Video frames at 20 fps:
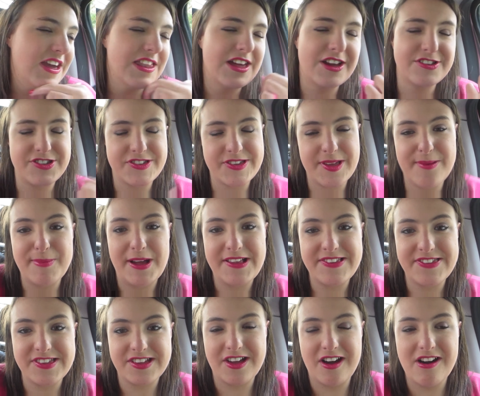I just came back
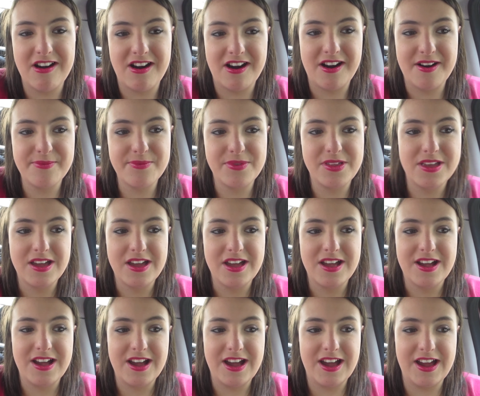to the car
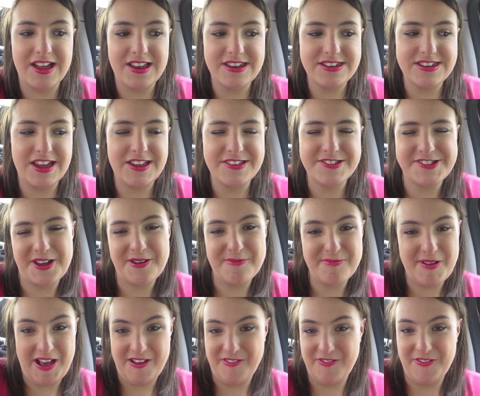and had to go
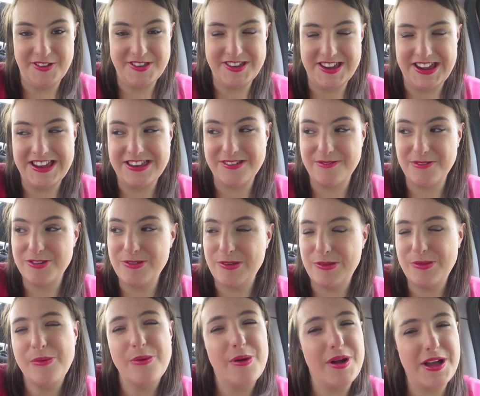barefooted, which
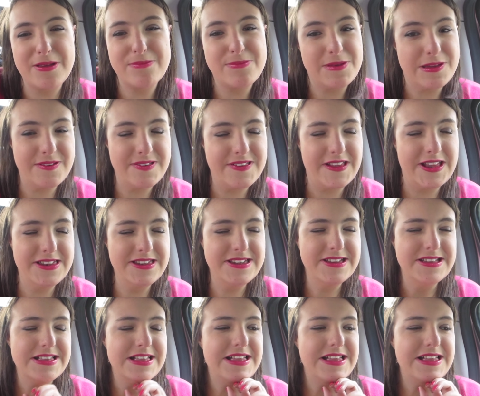is quite amusing.